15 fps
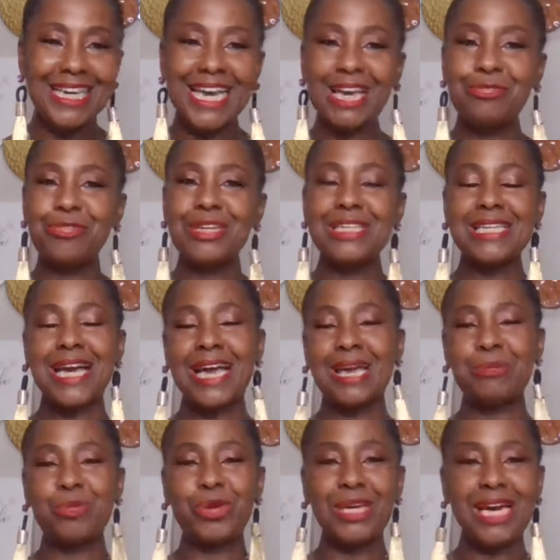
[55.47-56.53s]
every
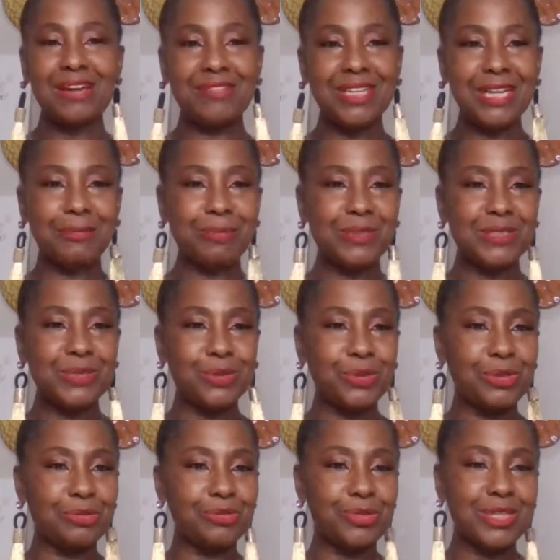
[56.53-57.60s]
time we have an episode
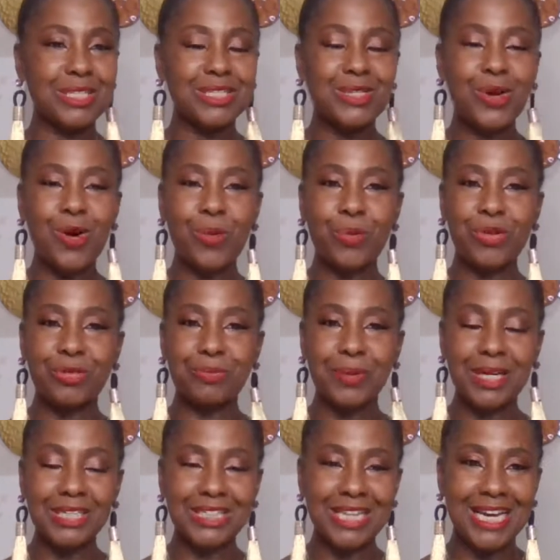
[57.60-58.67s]
of Real Talk with
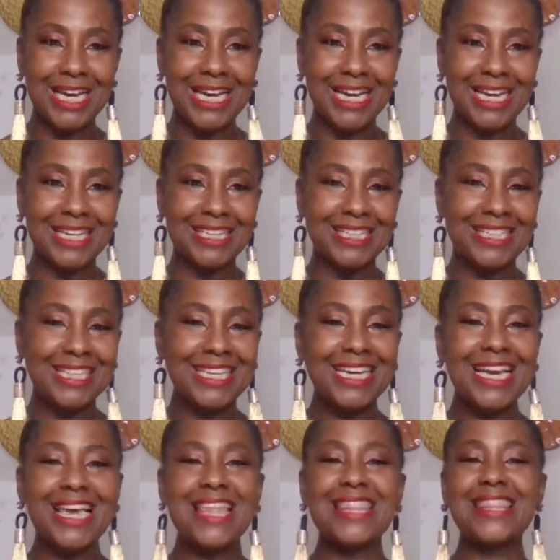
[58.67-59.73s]
Marsha-Ann
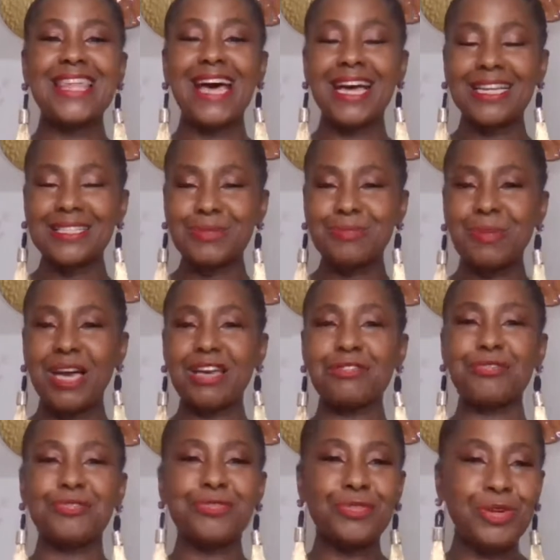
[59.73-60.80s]
that my
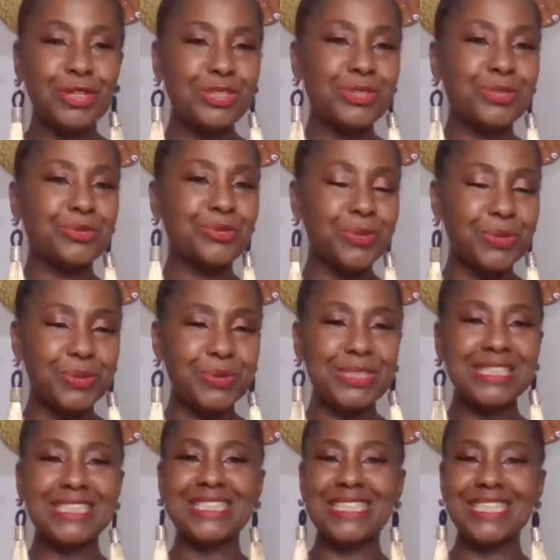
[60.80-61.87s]
front row
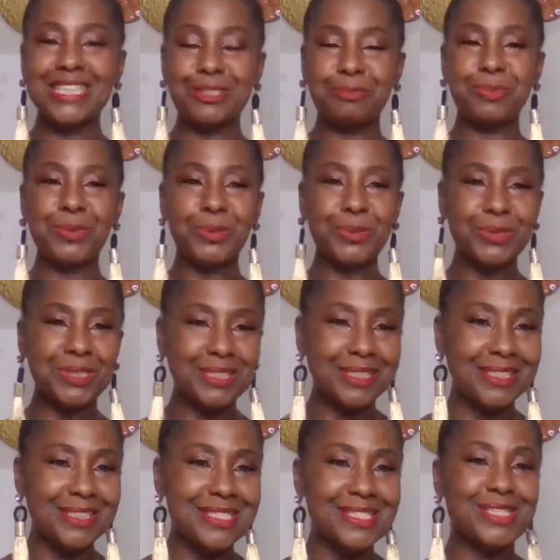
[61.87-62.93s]
seat
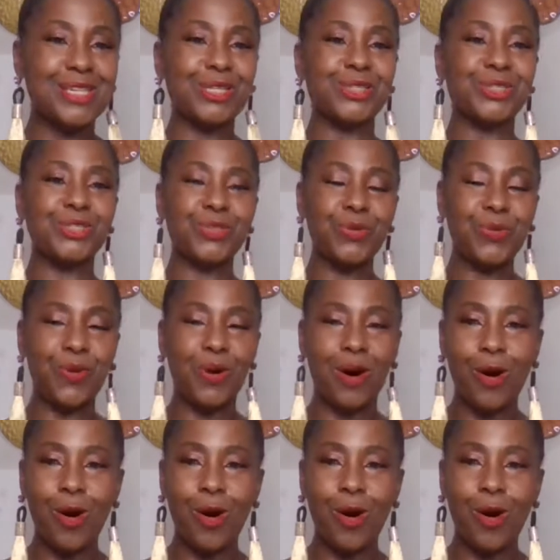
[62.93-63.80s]
persons show